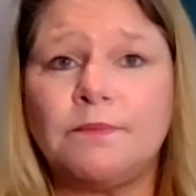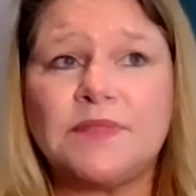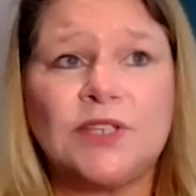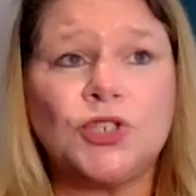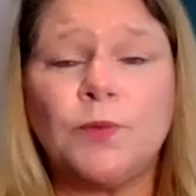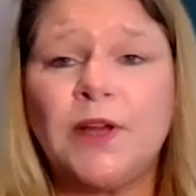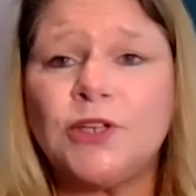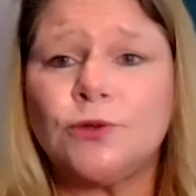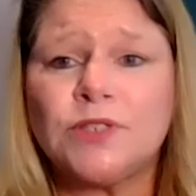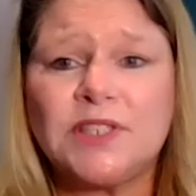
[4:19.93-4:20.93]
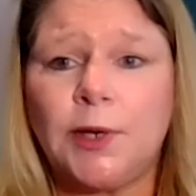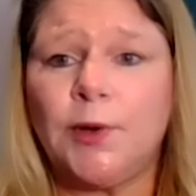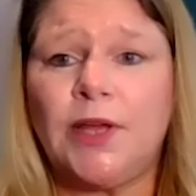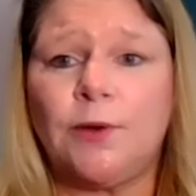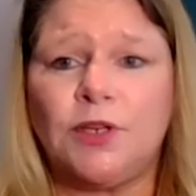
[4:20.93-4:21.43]
situation or
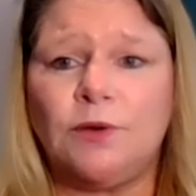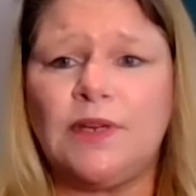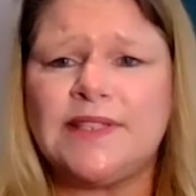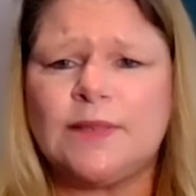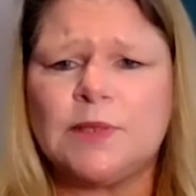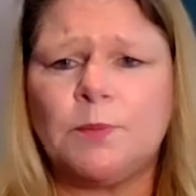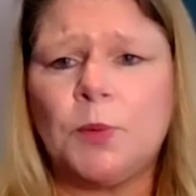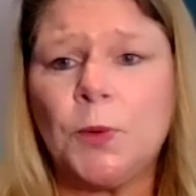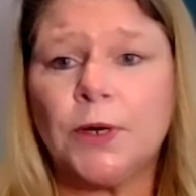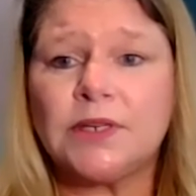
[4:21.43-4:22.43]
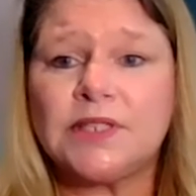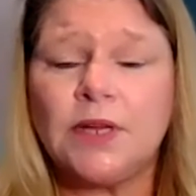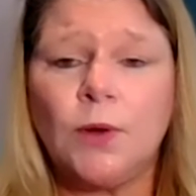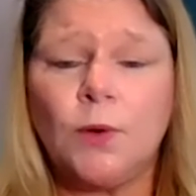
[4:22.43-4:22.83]
scenario and you need some support,